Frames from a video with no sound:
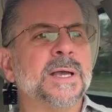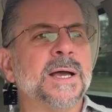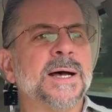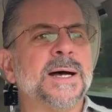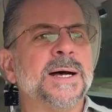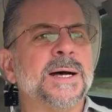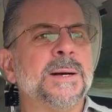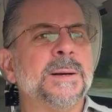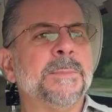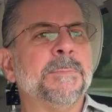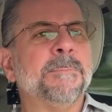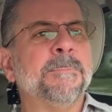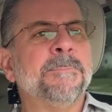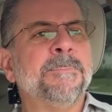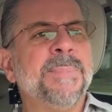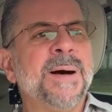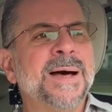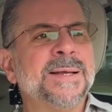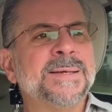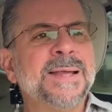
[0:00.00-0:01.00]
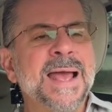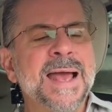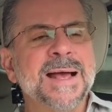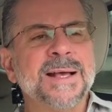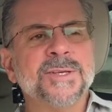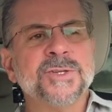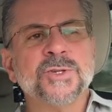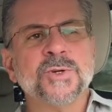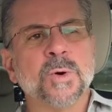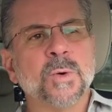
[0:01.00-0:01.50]

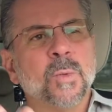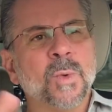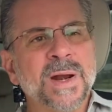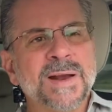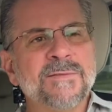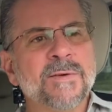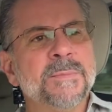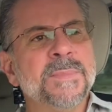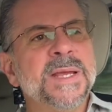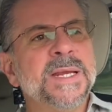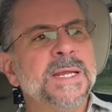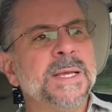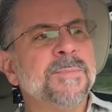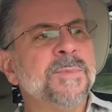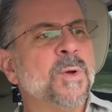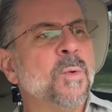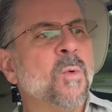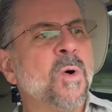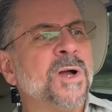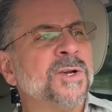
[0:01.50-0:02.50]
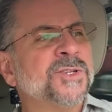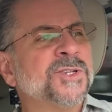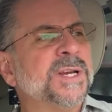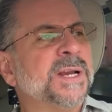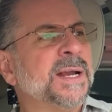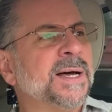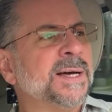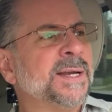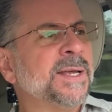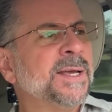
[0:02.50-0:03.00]
podcast or whatever medium you watched
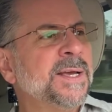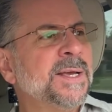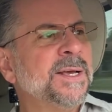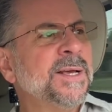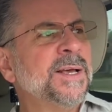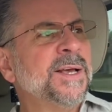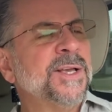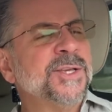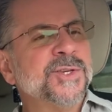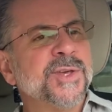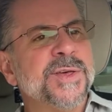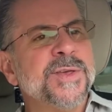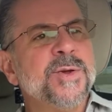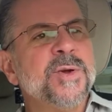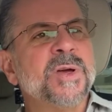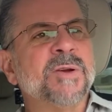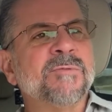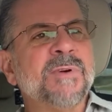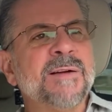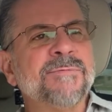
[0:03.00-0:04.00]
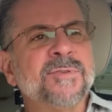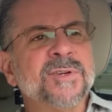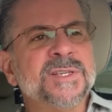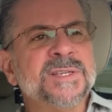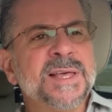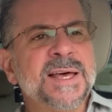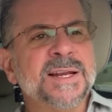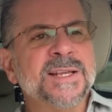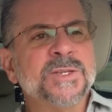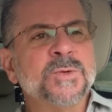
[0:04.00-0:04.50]
it on so that you can reference
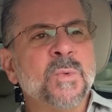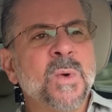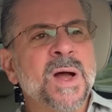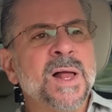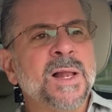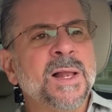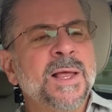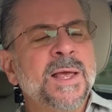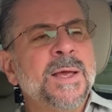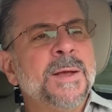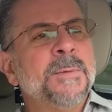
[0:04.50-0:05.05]
that as well.